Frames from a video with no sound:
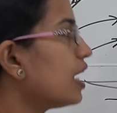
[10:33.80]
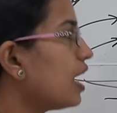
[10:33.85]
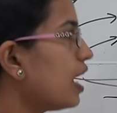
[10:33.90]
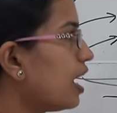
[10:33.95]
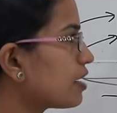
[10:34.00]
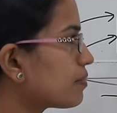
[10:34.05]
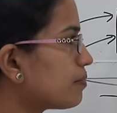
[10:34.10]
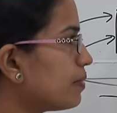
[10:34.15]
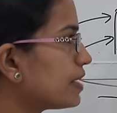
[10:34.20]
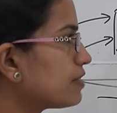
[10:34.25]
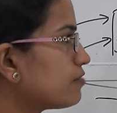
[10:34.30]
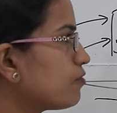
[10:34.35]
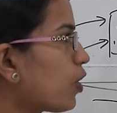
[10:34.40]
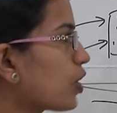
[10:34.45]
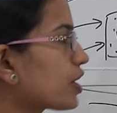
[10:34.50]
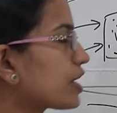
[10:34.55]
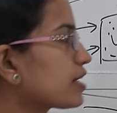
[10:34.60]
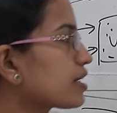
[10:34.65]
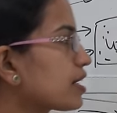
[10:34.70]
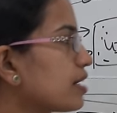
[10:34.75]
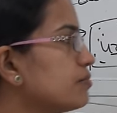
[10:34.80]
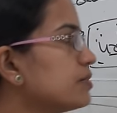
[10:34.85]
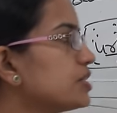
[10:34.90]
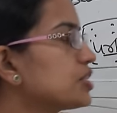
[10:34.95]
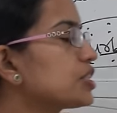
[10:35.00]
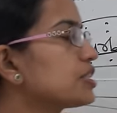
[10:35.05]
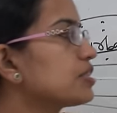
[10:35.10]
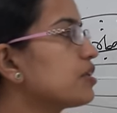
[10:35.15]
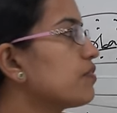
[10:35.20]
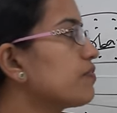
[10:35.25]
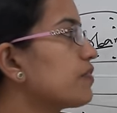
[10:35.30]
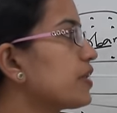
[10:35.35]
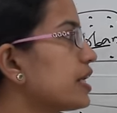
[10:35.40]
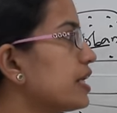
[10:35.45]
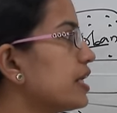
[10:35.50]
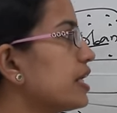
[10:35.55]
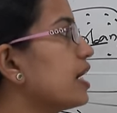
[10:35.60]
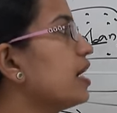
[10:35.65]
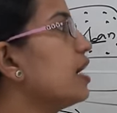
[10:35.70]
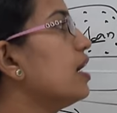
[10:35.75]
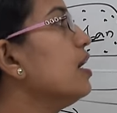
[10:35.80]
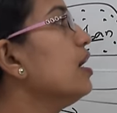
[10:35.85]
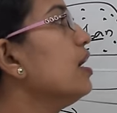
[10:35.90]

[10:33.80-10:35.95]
Urban Water Commission of India